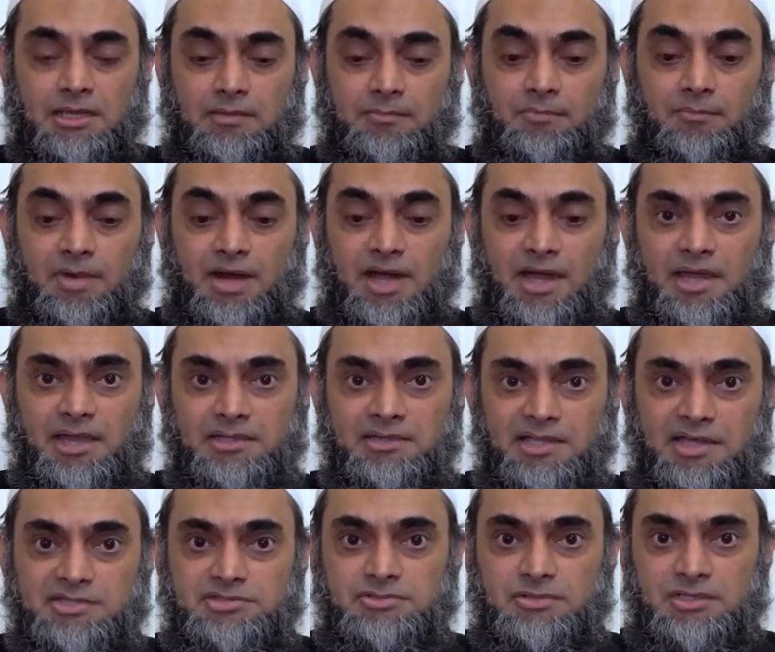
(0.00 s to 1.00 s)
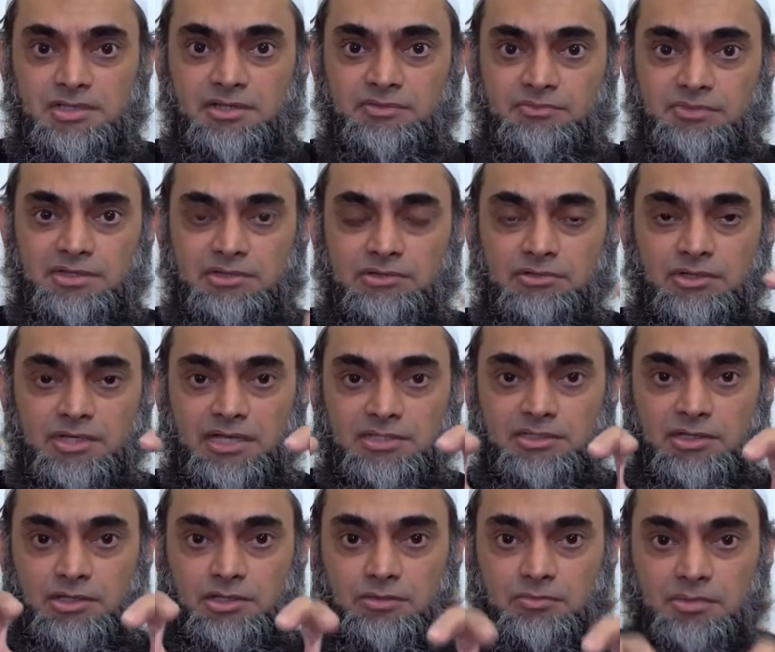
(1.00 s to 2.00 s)
By naturally, if you look at
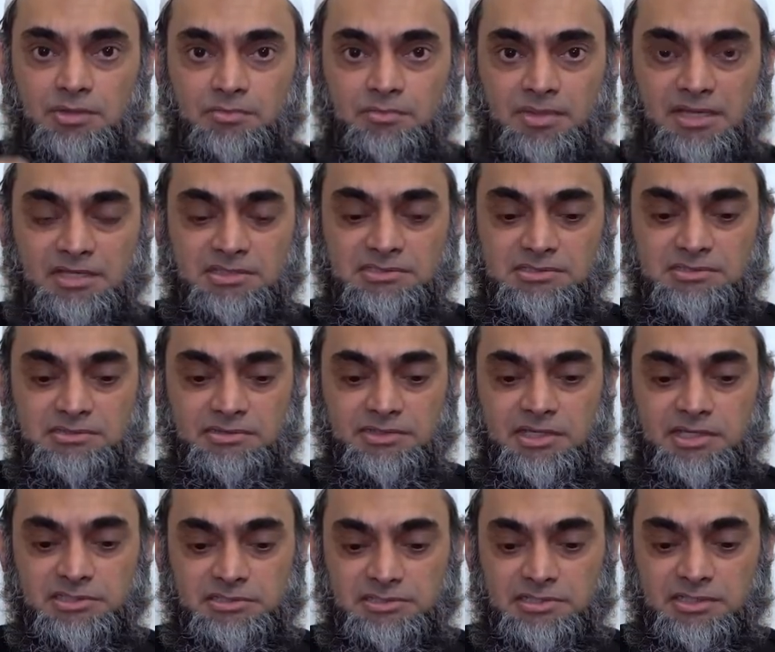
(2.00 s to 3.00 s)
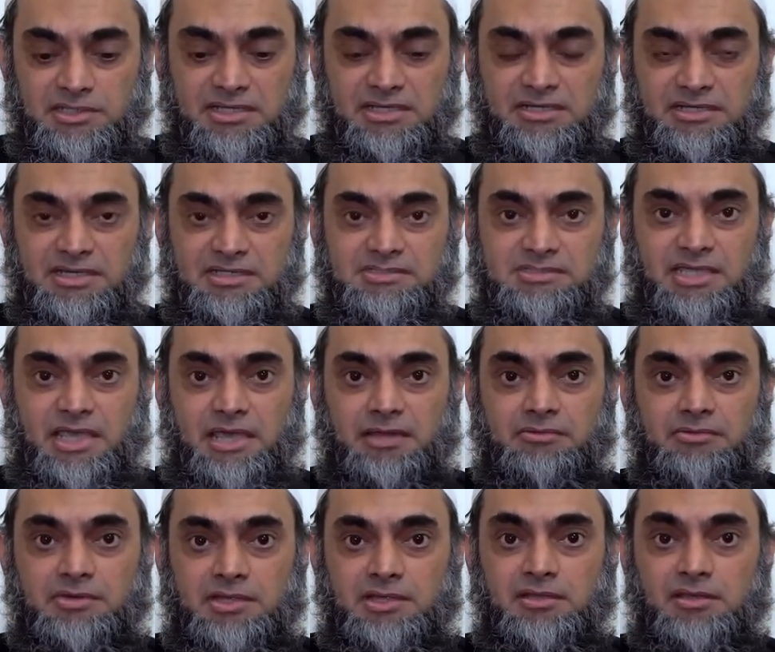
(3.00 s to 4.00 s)
the human being's nature, he gets
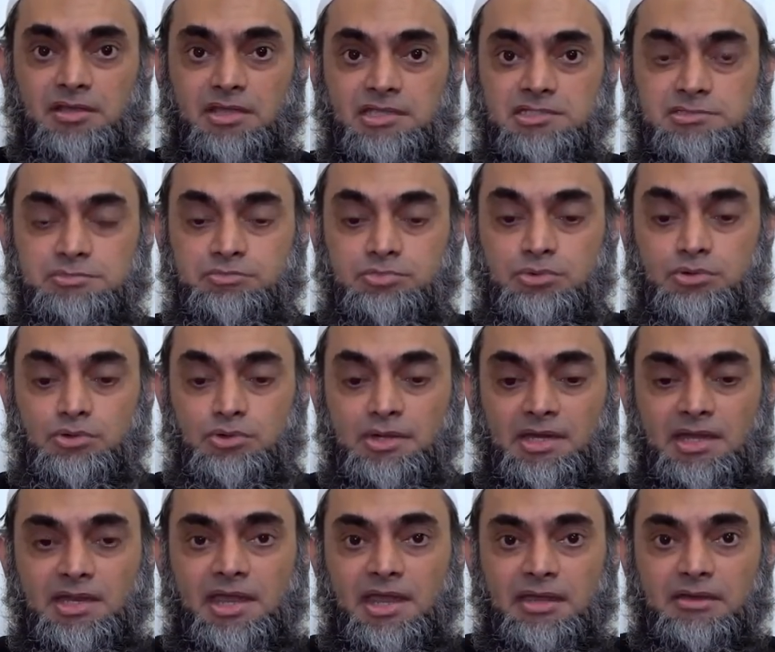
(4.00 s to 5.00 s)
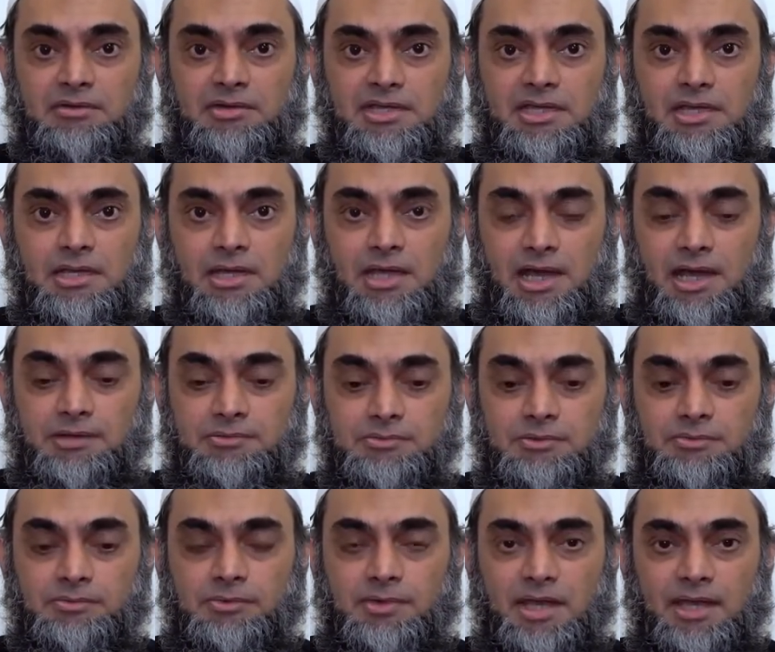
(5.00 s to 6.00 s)
angry, he explodes, he angry, after
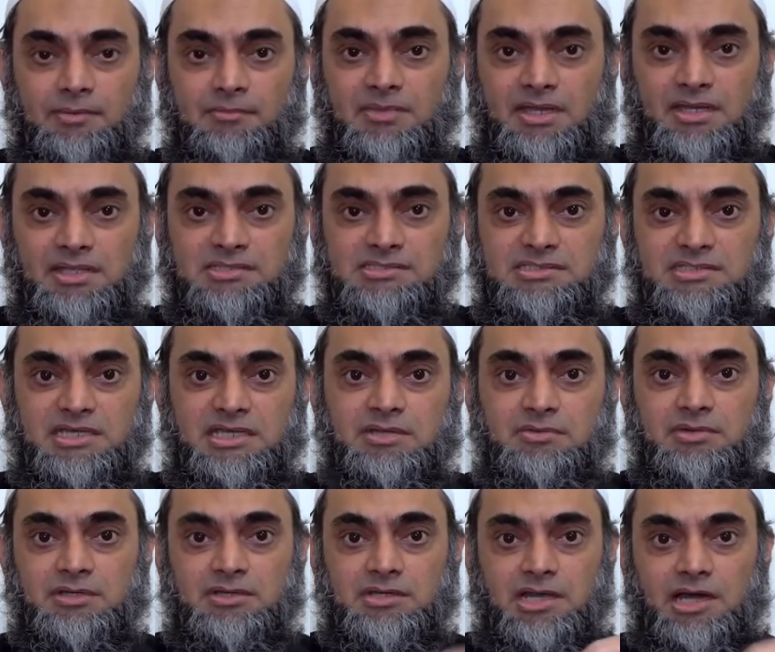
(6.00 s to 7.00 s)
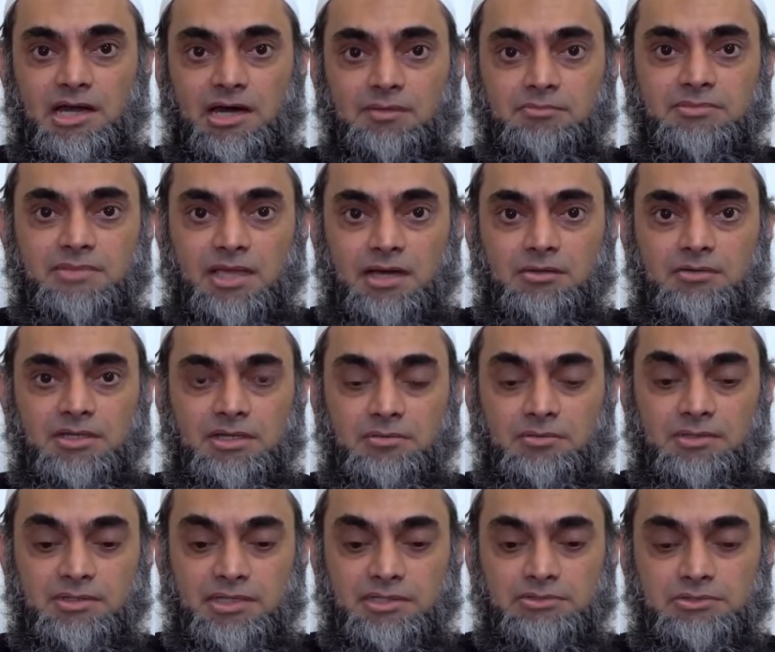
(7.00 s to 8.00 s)
five minutes he will calm down, he
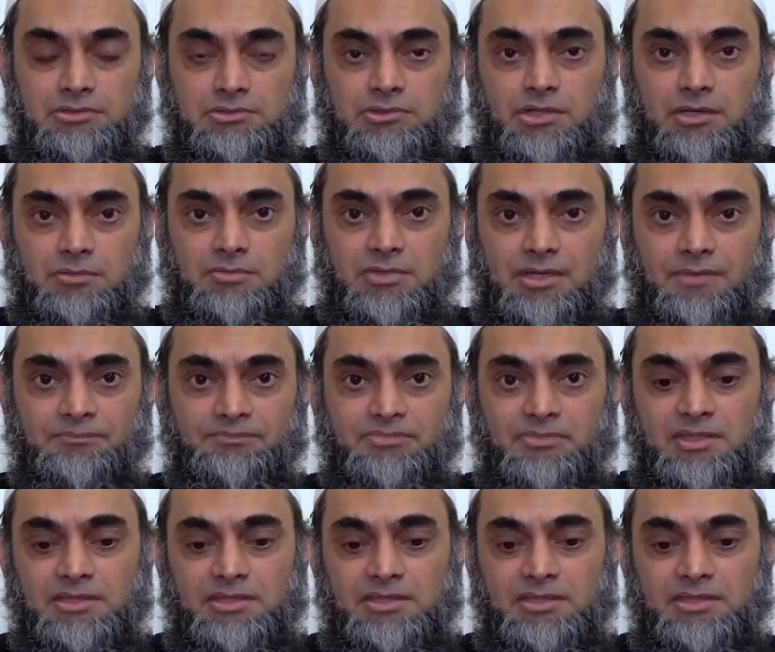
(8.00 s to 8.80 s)
will get to normal.